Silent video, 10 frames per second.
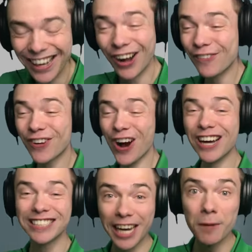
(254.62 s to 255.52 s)
Of
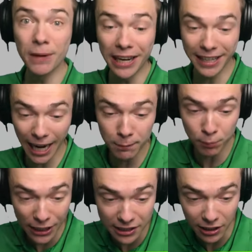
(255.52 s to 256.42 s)
course, they are being kept
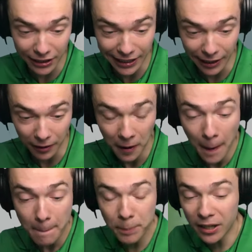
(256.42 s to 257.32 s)
prisoner here
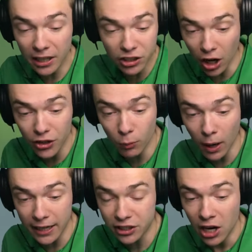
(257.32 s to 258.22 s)
because
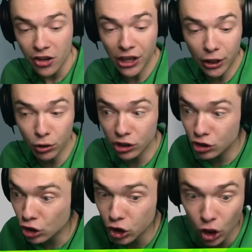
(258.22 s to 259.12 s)
otherwise they couldn't
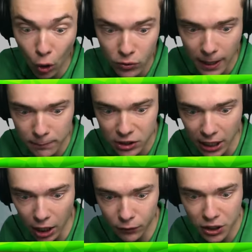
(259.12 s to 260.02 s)
clone
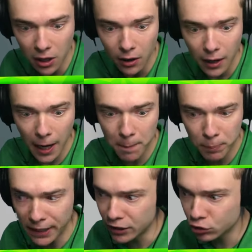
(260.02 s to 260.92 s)
themselves and
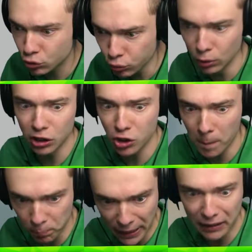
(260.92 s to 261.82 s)
be intruders on
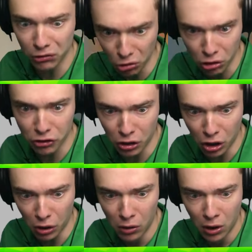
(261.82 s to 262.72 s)
planet Earth, you know.
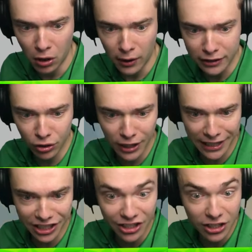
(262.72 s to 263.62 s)
All right, so
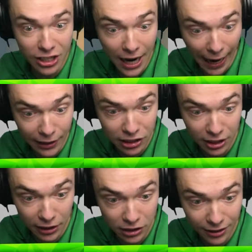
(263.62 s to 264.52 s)
that's 9
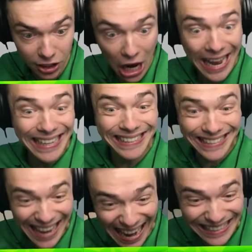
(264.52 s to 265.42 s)
citizens. 10